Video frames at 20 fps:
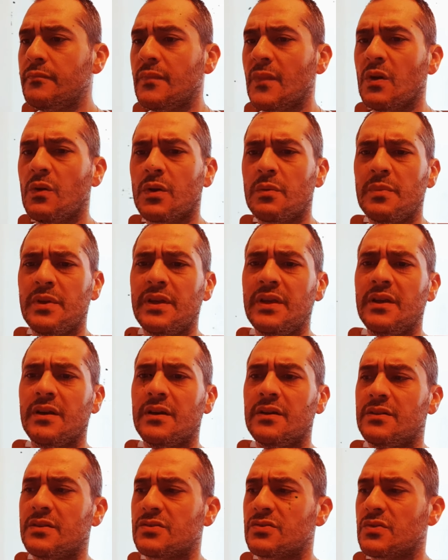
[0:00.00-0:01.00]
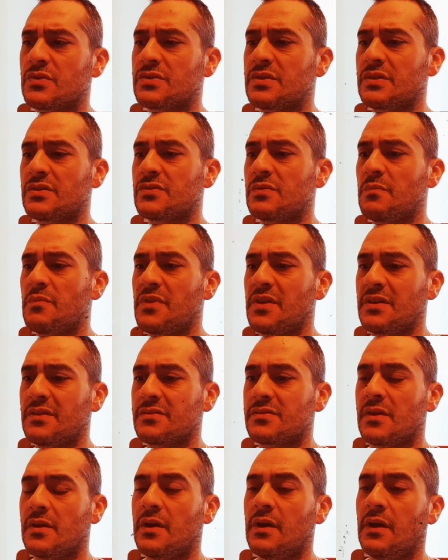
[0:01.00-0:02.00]
I want to be discussing some
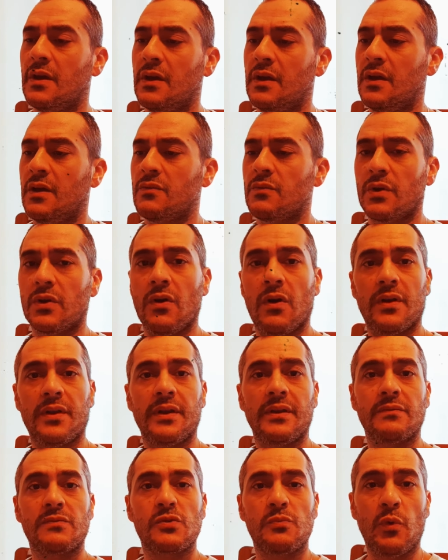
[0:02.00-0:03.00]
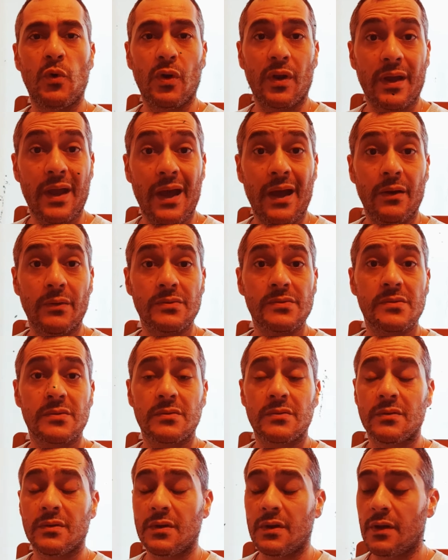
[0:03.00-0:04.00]
things regarding small accounts,
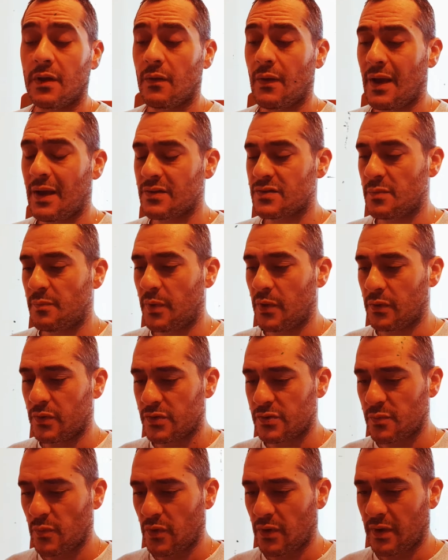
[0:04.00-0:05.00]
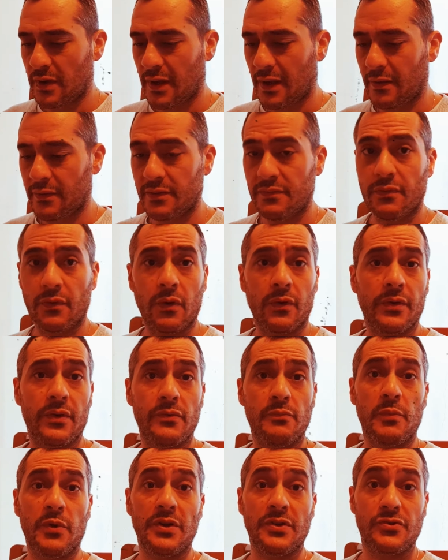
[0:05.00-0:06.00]
how to build a small account if you've got no
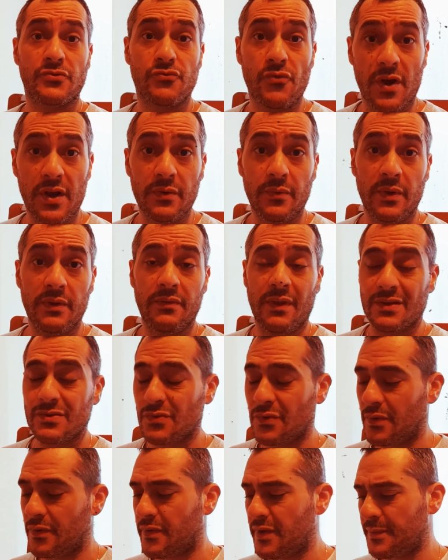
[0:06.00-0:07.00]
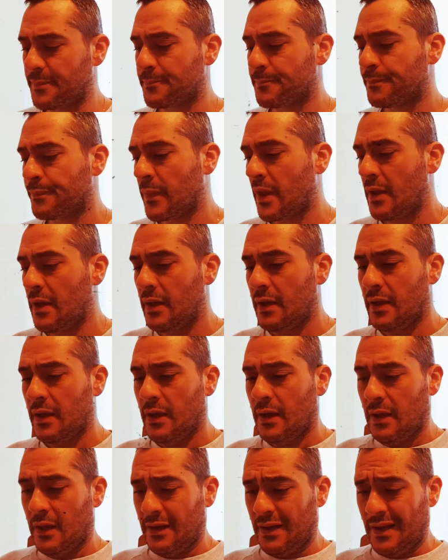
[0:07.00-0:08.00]
money to trade with, that sort of thing.
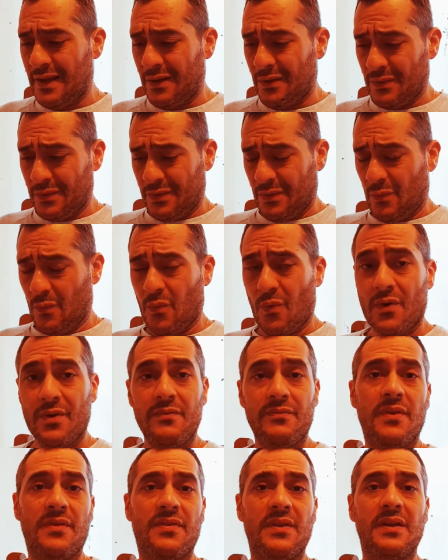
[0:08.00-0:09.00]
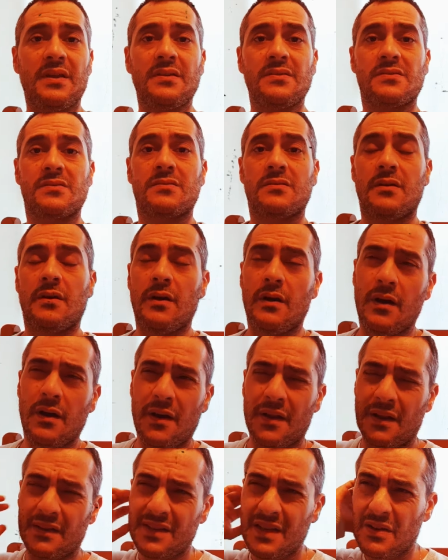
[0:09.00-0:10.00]
Now, one of the things,
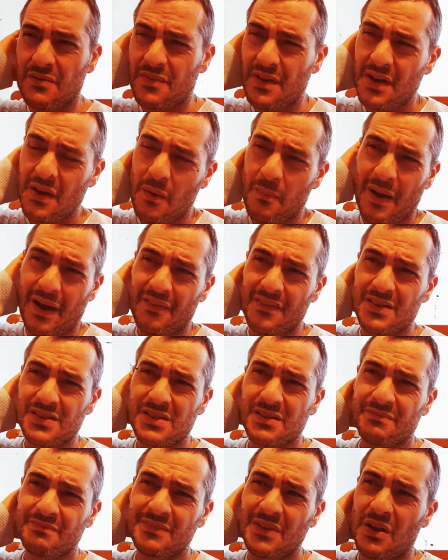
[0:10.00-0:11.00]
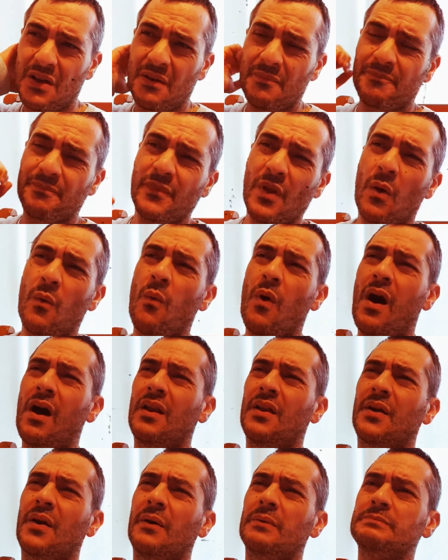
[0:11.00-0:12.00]
and I did a video about this a
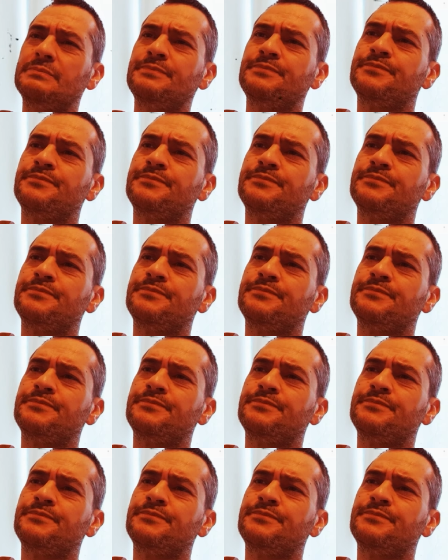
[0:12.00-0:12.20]
while ago.